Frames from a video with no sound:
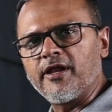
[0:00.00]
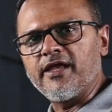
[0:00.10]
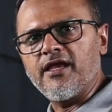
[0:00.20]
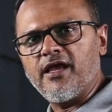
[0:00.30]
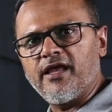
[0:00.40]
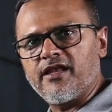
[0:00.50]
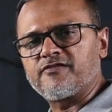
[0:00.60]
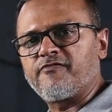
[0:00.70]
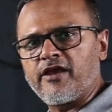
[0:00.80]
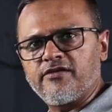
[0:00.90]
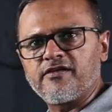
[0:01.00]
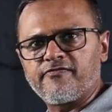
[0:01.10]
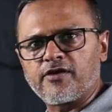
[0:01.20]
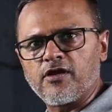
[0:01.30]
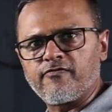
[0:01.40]
Normally, it is
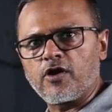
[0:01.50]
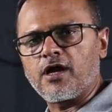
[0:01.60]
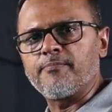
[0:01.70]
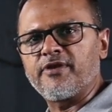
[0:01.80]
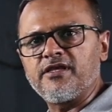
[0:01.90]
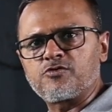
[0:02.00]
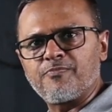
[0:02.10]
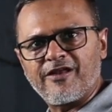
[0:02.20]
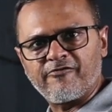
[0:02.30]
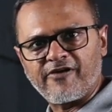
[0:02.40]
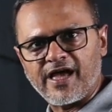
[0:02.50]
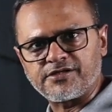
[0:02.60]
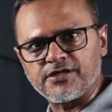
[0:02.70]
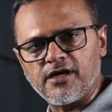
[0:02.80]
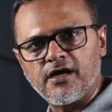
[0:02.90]
very difficult for companies to
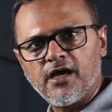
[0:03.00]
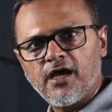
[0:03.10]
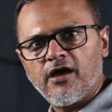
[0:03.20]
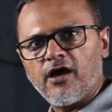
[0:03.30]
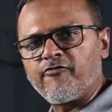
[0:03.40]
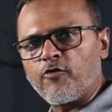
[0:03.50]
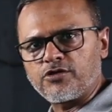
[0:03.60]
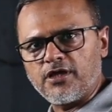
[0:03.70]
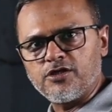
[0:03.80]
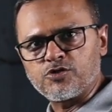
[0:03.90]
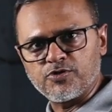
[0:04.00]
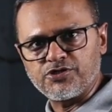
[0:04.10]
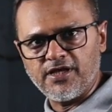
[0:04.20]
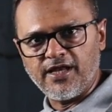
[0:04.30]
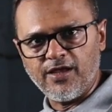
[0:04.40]
manufacture a 40
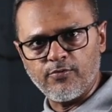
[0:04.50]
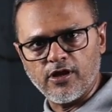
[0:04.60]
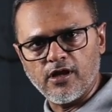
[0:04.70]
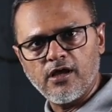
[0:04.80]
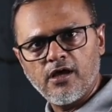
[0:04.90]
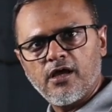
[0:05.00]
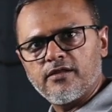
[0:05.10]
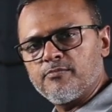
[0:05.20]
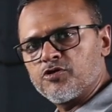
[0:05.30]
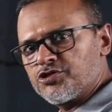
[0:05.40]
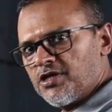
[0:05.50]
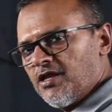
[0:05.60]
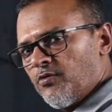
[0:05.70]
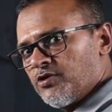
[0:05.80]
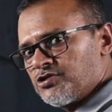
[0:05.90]
inch machine even. The
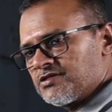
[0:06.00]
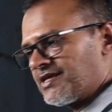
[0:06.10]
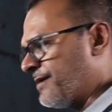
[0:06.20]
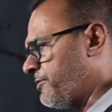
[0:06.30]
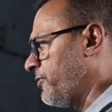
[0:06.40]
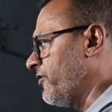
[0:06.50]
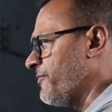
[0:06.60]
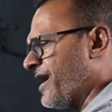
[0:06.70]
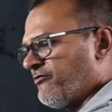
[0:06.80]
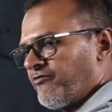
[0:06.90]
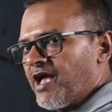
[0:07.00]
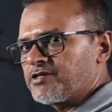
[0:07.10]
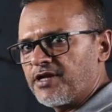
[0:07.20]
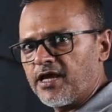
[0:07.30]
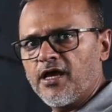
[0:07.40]
machine which is capable of
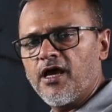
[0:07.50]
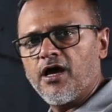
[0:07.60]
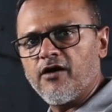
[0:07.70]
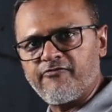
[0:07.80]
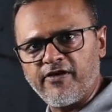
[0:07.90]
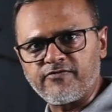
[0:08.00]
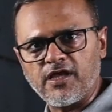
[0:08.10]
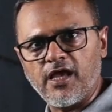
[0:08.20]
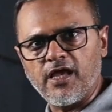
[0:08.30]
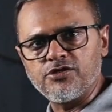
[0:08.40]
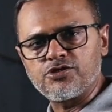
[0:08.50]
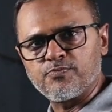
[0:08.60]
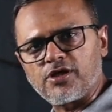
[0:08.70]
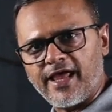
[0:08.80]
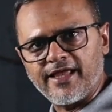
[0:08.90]
manufacturing a 50
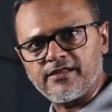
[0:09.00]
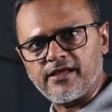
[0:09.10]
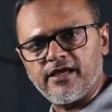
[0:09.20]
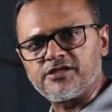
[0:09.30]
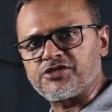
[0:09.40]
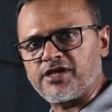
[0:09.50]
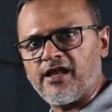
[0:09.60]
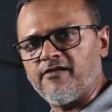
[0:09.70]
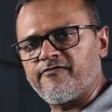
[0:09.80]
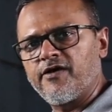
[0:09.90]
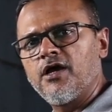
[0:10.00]
inch length itself